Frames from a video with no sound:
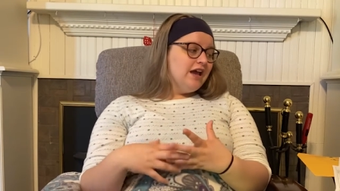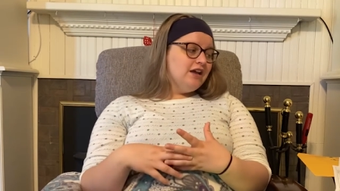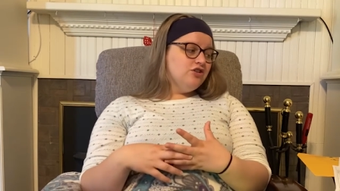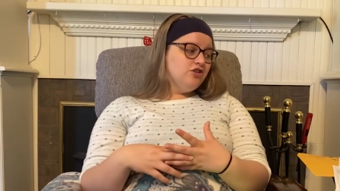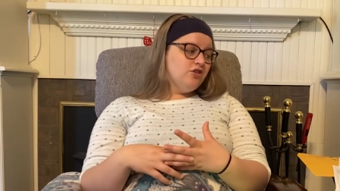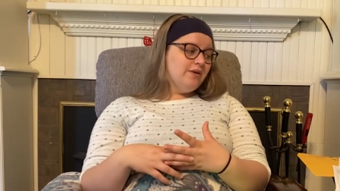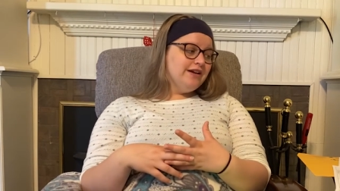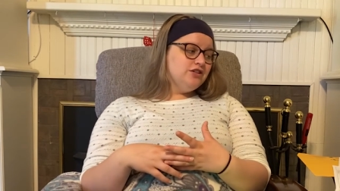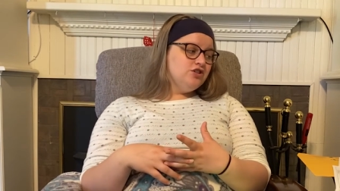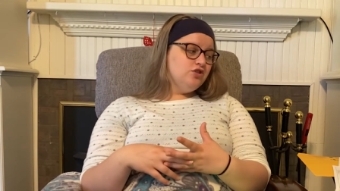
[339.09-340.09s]
and you're
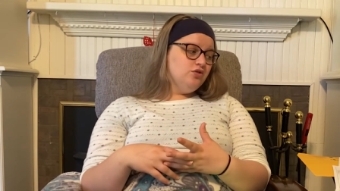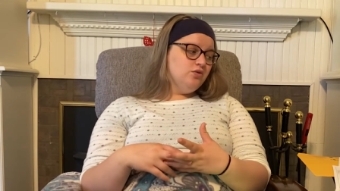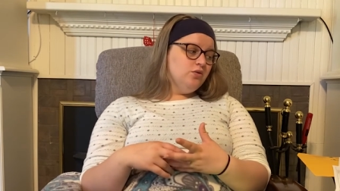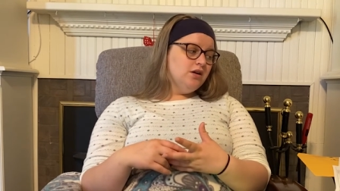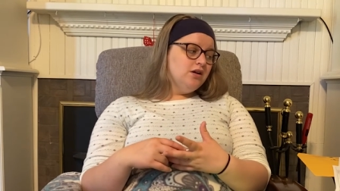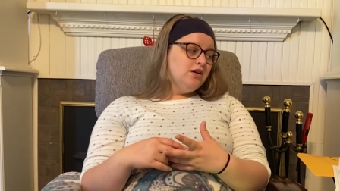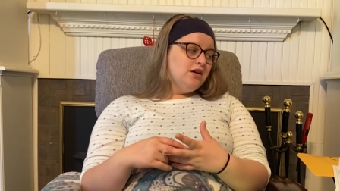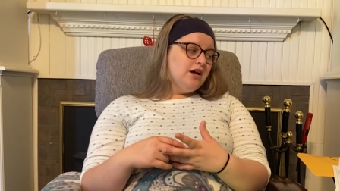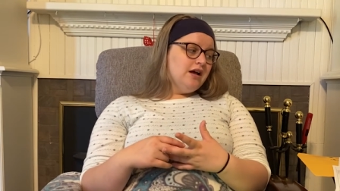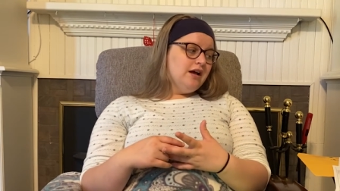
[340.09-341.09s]
going to
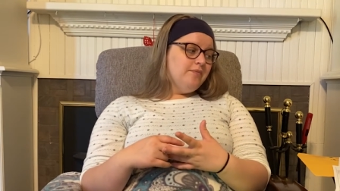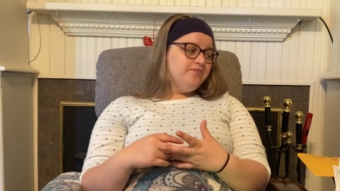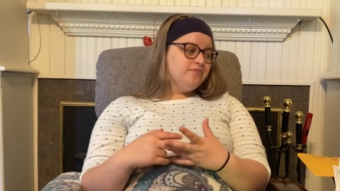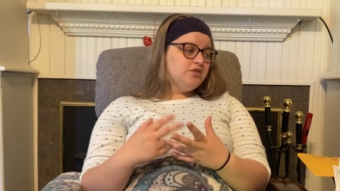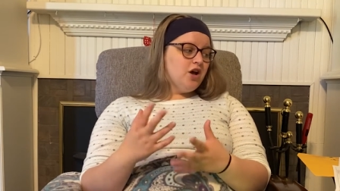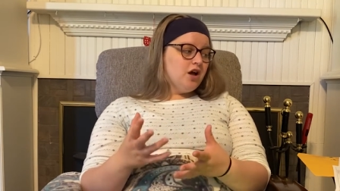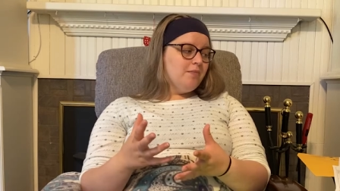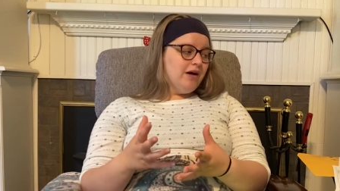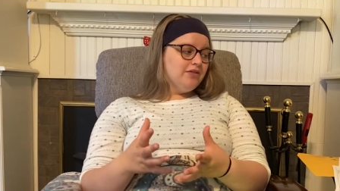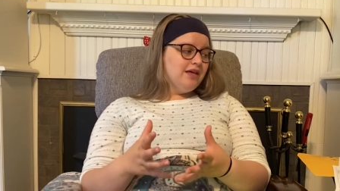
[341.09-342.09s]
um, talk
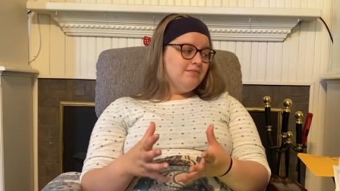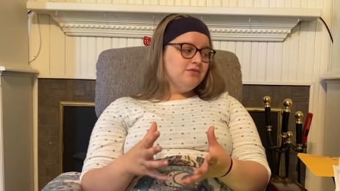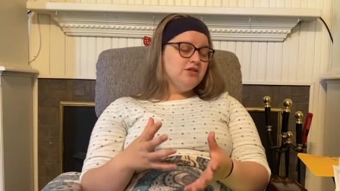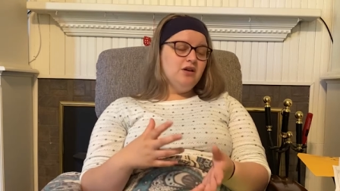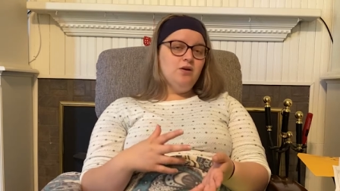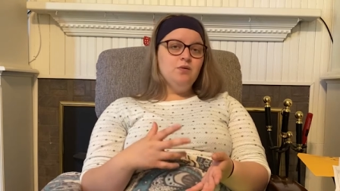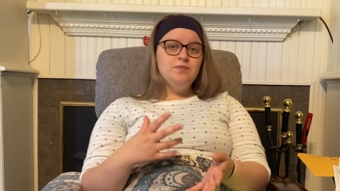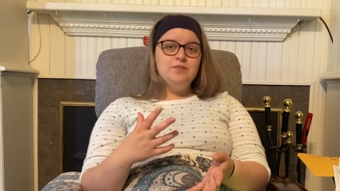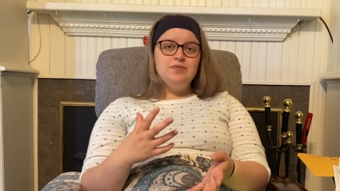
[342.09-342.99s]
about them. So